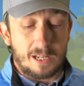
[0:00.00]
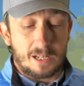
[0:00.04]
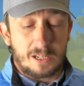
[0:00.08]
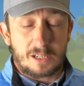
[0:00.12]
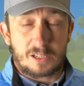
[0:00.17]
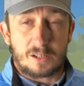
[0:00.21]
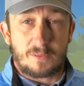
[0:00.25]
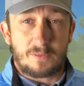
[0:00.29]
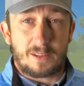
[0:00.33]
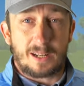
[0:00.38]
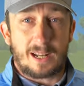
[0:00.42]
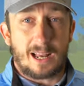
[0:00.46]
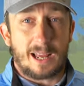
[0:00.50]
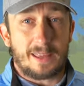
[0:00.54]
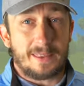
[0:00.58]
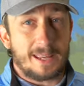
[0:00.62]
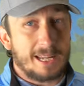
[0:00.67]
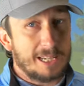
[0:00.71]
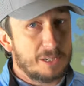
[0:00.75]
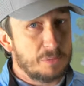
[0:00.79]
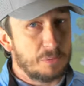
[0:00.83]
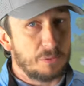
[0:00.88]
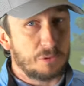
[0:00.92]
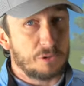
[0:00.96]
Something like
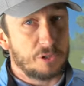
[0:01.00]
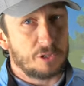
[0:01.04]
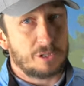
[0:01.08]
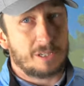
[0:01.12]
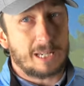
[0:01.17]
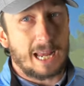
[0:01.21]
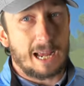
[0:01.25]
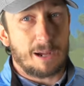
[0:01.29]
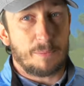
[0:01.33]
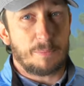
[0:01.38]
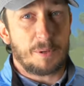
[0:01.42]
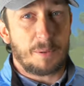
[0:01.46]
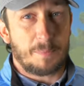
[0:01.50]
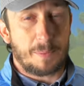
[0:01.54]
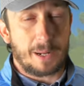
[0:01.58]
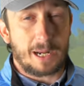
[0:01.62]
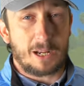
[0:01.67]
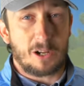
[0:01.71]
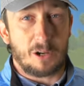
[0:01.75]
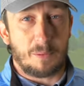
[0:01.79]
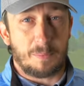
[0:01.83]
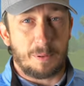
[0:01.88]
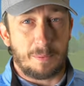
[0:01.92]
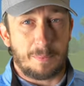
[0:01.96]
this will just help you
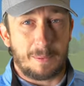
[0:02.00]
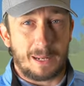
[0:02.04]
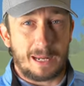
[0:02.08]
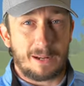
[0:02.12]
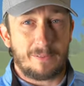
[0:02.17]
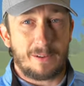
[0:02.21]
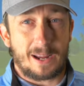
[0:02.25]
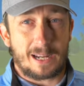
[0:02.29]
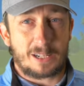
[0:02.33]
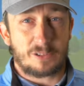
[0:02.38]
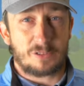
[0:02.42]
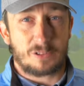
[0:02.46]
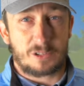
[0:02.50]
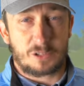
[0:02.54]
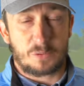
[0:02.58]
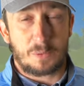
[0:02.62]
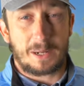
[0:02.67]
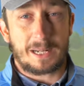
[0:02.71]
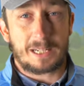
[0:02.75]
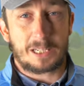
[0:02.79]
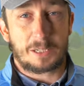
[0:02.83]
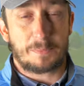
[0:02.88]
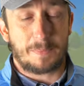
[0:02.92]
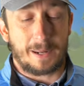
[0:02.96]
pick up a bit of extra
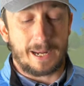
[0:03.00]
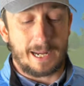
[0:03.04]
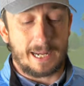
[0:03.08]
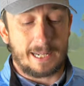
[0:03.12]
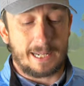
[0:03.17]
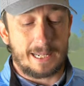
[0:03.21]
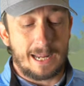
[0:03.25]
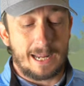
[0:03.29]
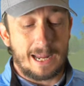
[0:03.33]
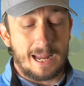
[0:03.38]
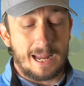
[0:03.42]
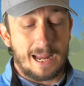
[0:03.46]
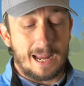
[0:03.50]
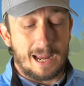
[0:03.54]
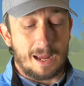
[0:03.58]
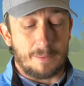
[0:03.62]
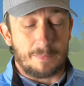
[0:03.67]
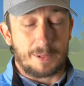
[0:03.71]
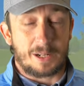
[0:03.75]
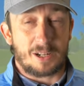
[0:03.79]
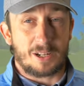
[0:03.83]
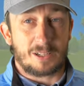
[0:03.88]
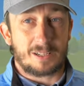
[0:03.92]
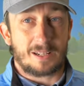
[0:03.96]
swing speed, and
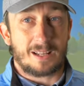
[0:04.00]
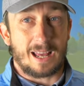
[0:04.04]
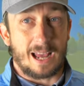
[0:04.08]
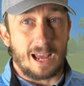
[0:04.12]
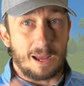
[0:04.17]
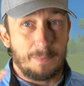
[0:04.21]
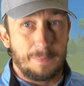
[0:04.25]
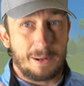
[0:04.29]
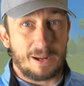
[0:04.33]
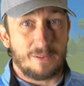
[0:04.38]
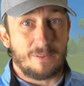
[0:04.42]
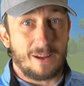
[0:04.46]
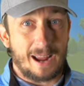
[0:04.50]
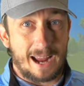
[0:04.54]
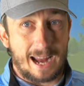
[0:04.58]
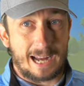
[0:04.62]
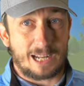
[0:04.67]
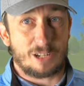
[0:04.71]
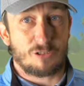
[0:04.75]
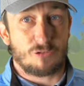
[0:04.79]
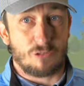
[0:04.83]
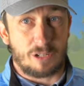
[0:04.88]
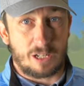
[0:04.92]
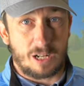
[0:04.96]
because of that, a bit of
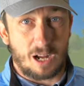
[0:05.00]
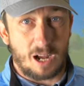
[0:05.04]
extra